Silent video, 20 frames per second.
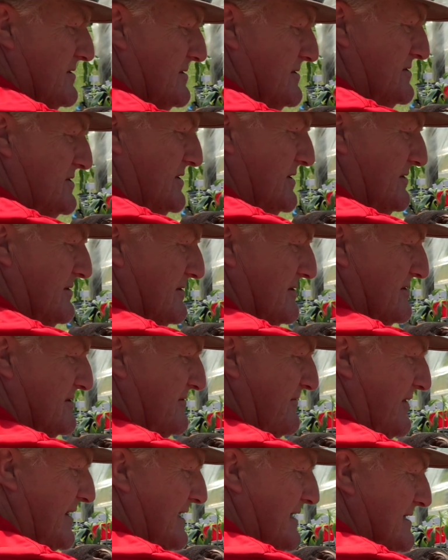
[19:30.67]
children's
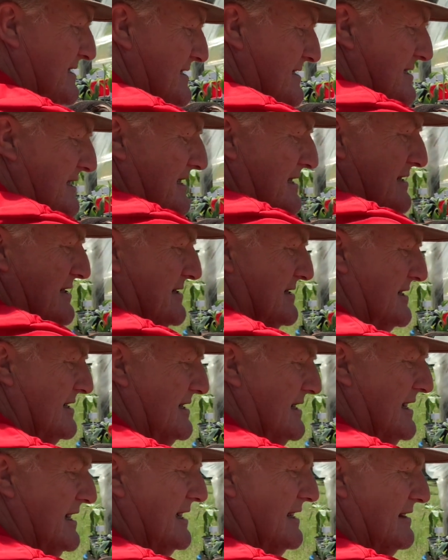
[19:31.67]
faces, and looking
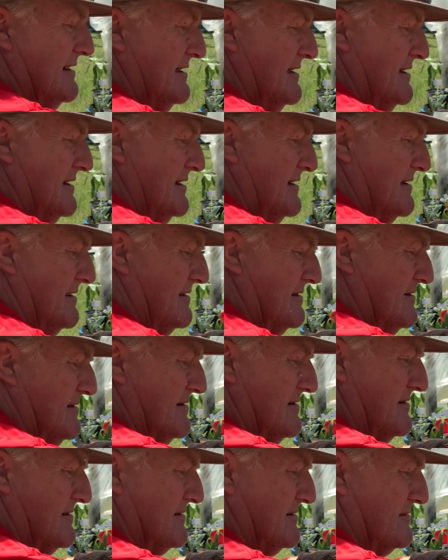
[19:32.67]
at
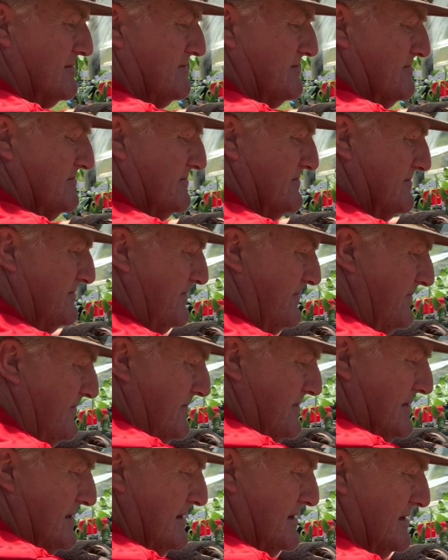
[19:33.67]
their
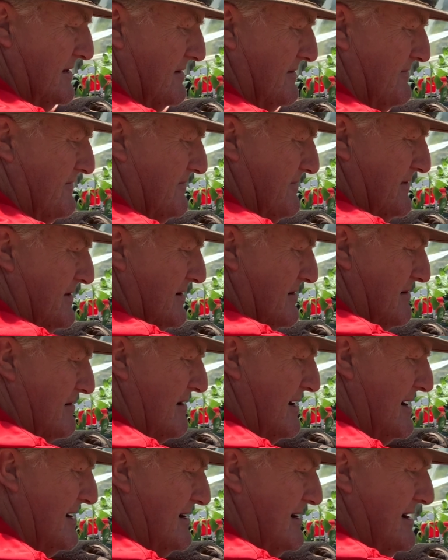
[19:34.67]

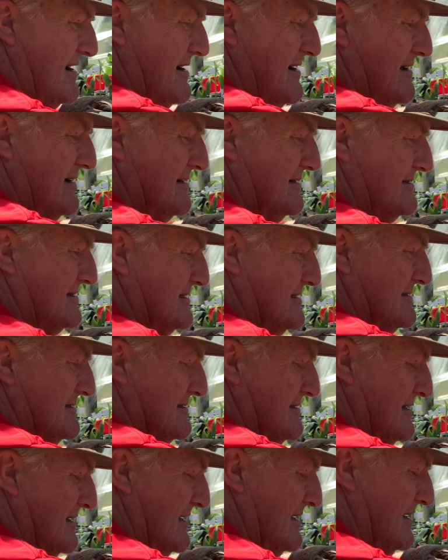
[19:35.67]
granddaddies and,
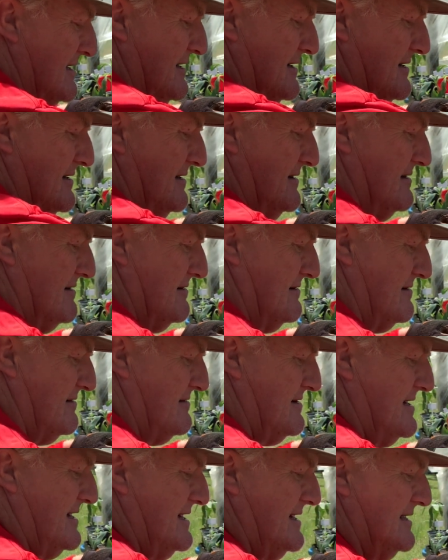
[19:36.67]
you know, their
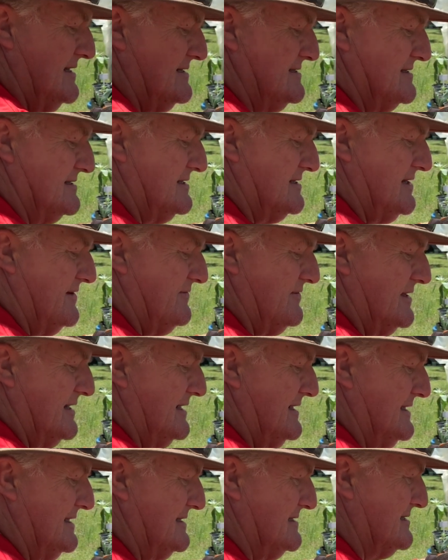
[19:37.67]
daddies and stuff like
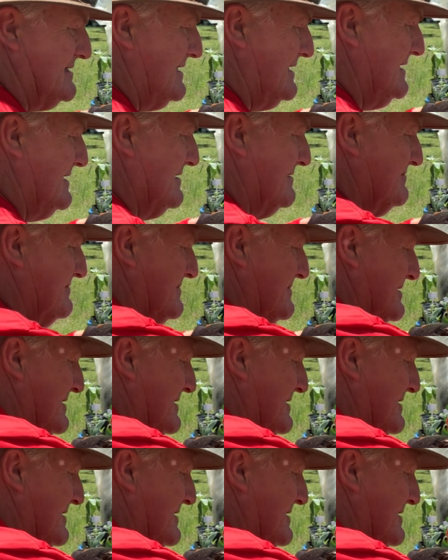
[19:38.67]
that, and seeing them,